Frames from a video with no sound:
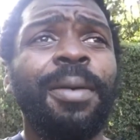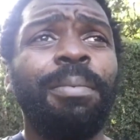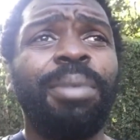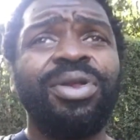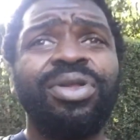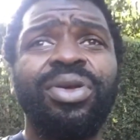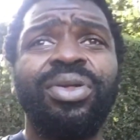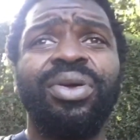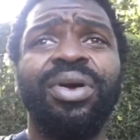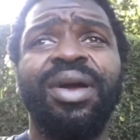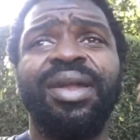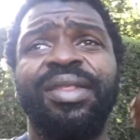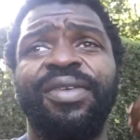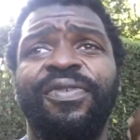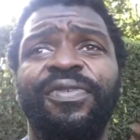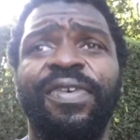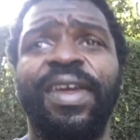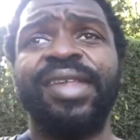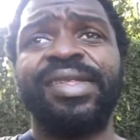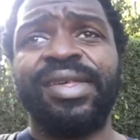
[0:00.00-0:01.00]
But you look at the
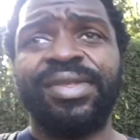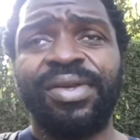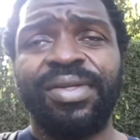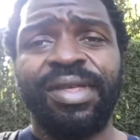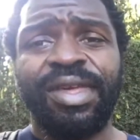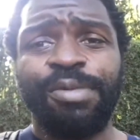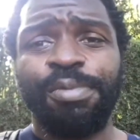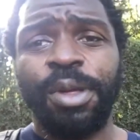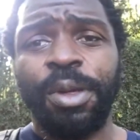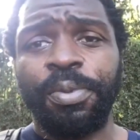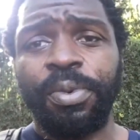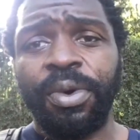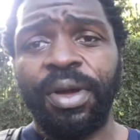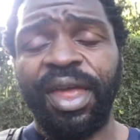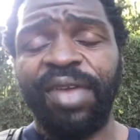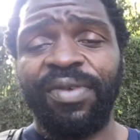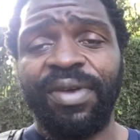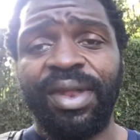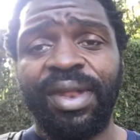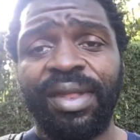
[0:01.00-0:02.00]
faces on these people,
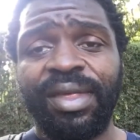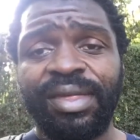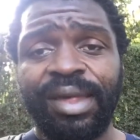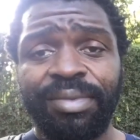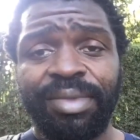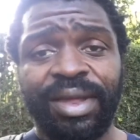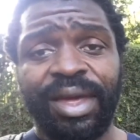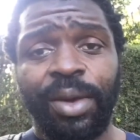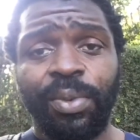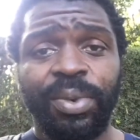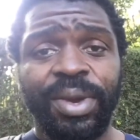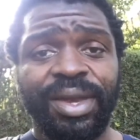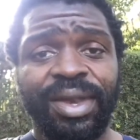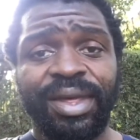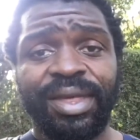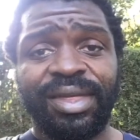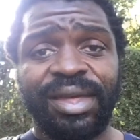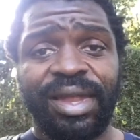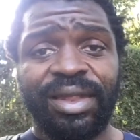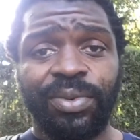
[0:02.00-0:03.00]
even something I
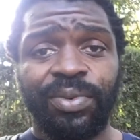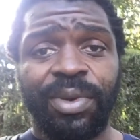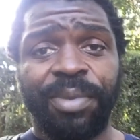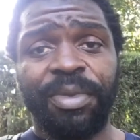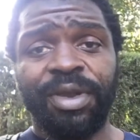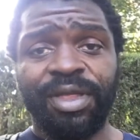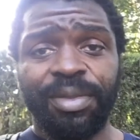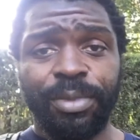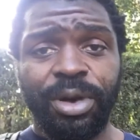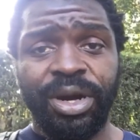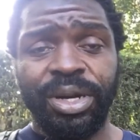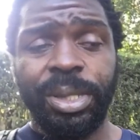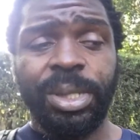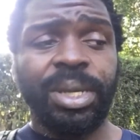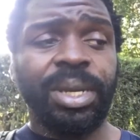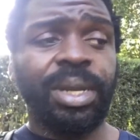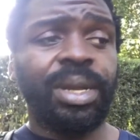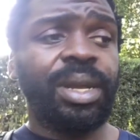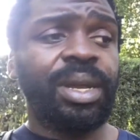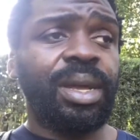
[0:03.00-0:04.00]
witnessed at the Women's
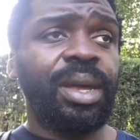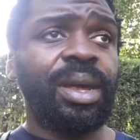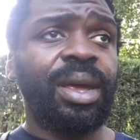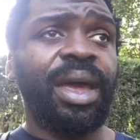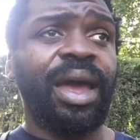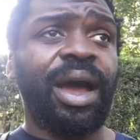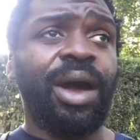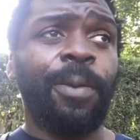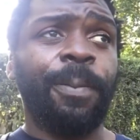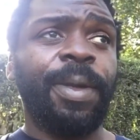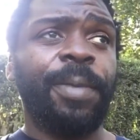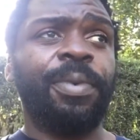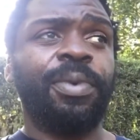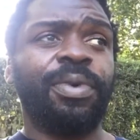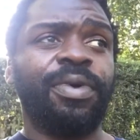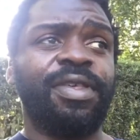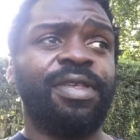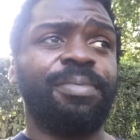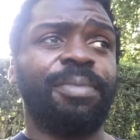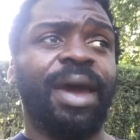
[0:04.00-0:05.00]
March, how people
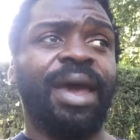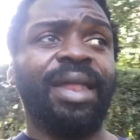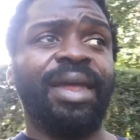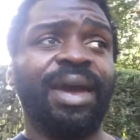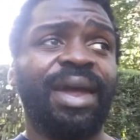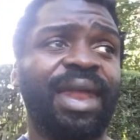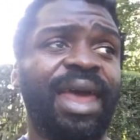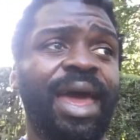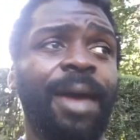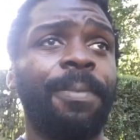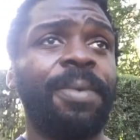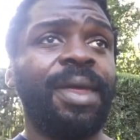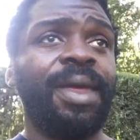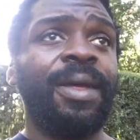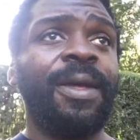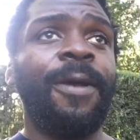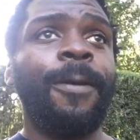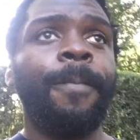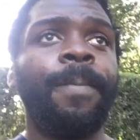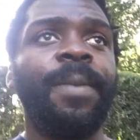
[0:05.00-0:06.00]
were smiling and happy,
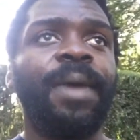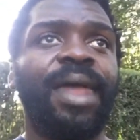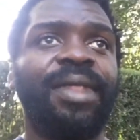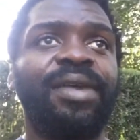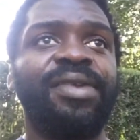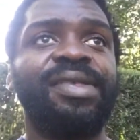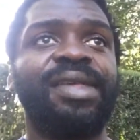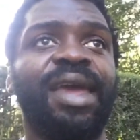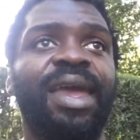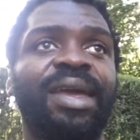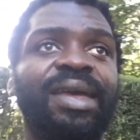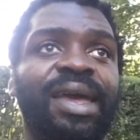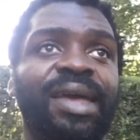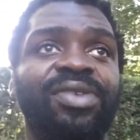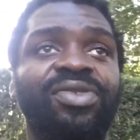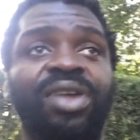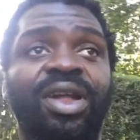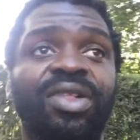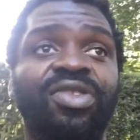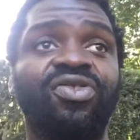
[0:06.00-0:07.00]
and they're saying,
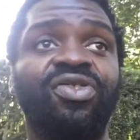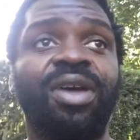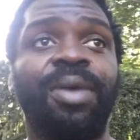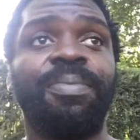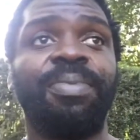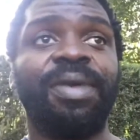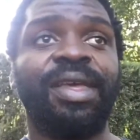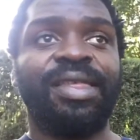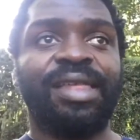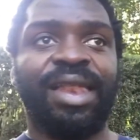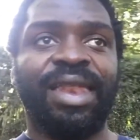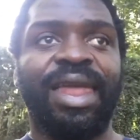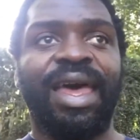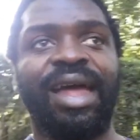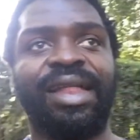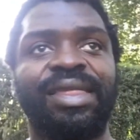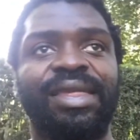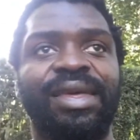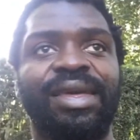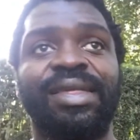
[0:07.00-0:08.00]
yes, Donald Trump is a
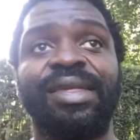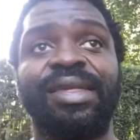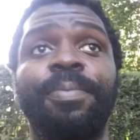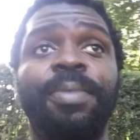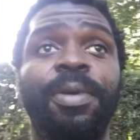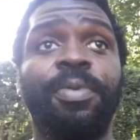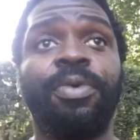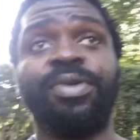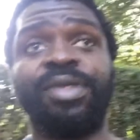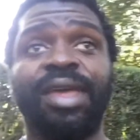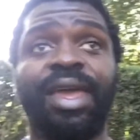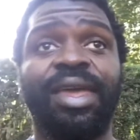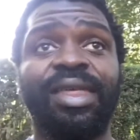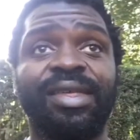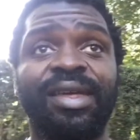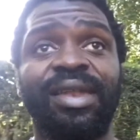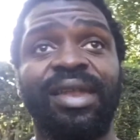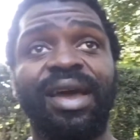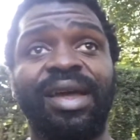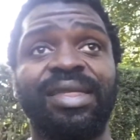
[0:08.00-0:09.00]
Nazi. people are saying
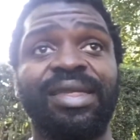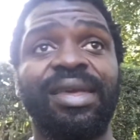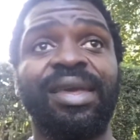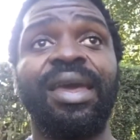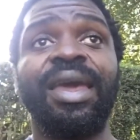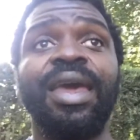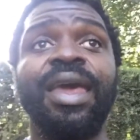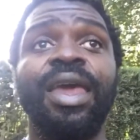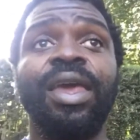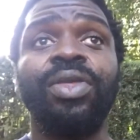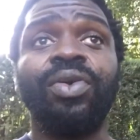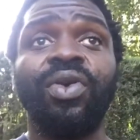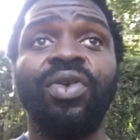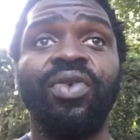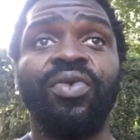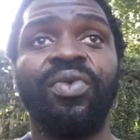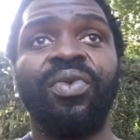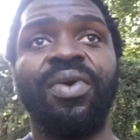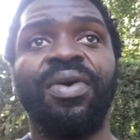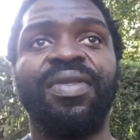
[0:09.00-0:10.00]
he's a Nazi, he's going
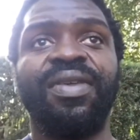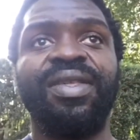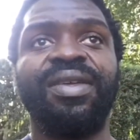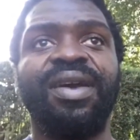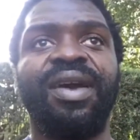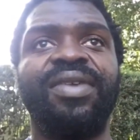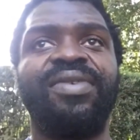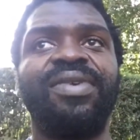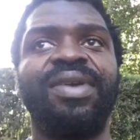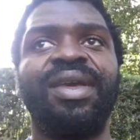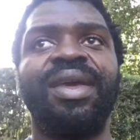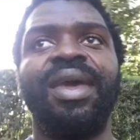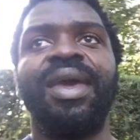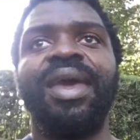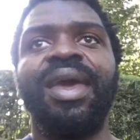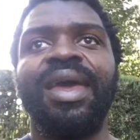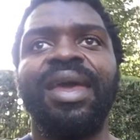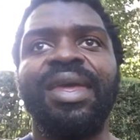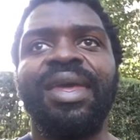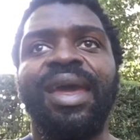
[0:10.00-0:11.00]
to ruin this country,
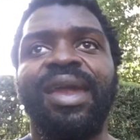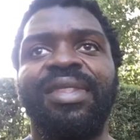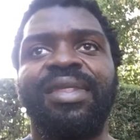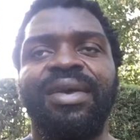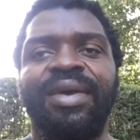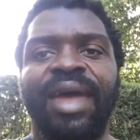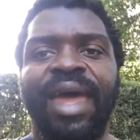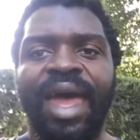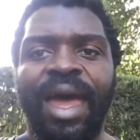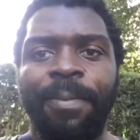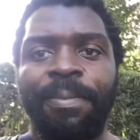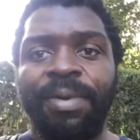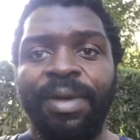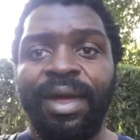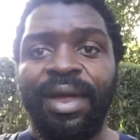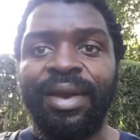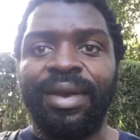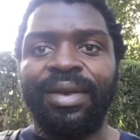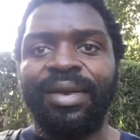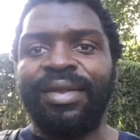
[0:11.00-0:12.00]
yet they're happy
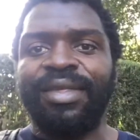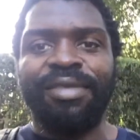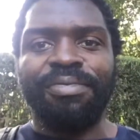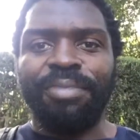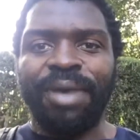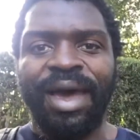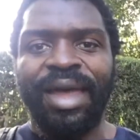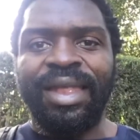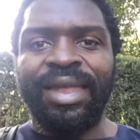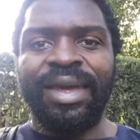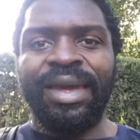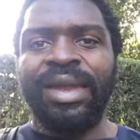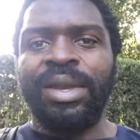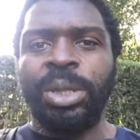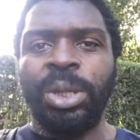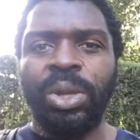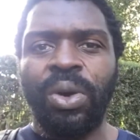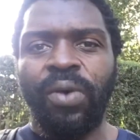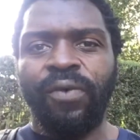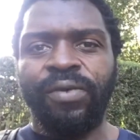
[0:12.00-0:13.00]
and smiling and
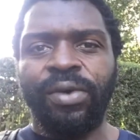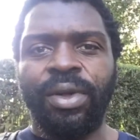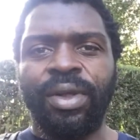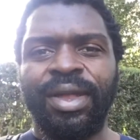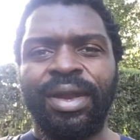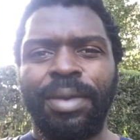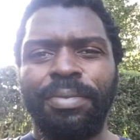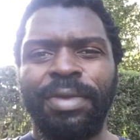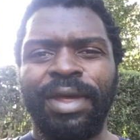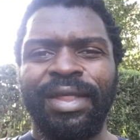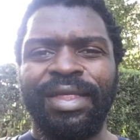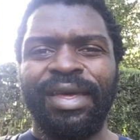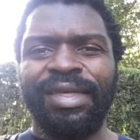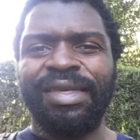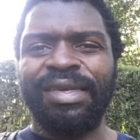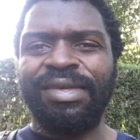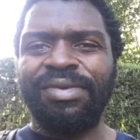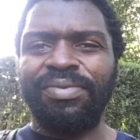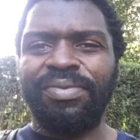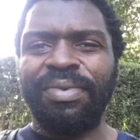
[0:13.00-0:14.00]
jovial. And I'm like,
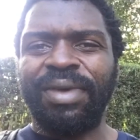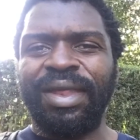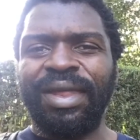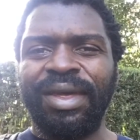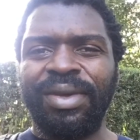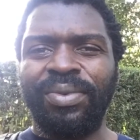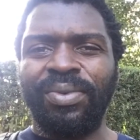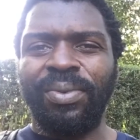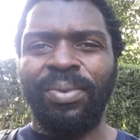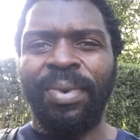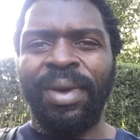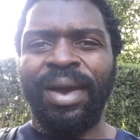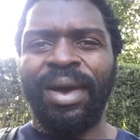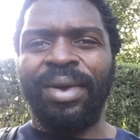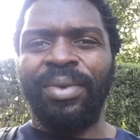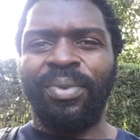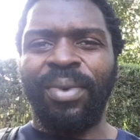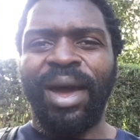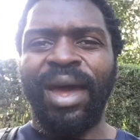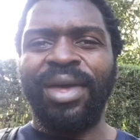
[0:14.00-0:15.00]
this is really
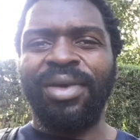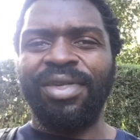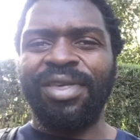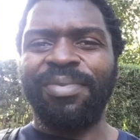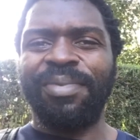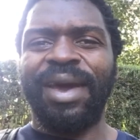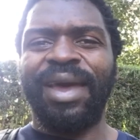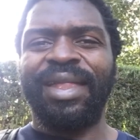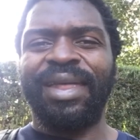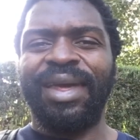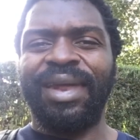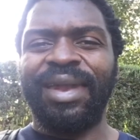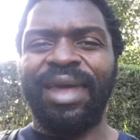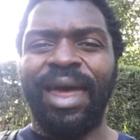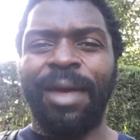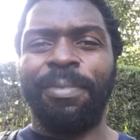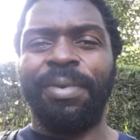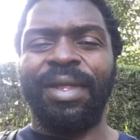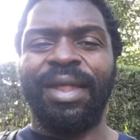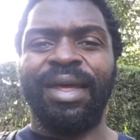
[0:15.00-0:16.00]
weird. Why are you smiling and
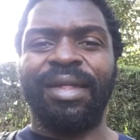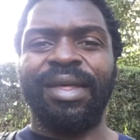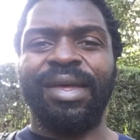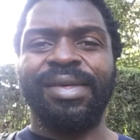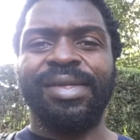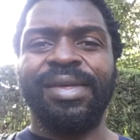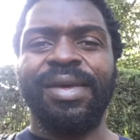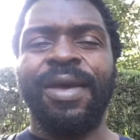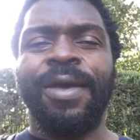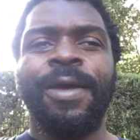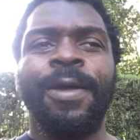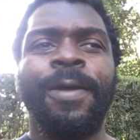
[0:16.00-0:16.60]
happy like this?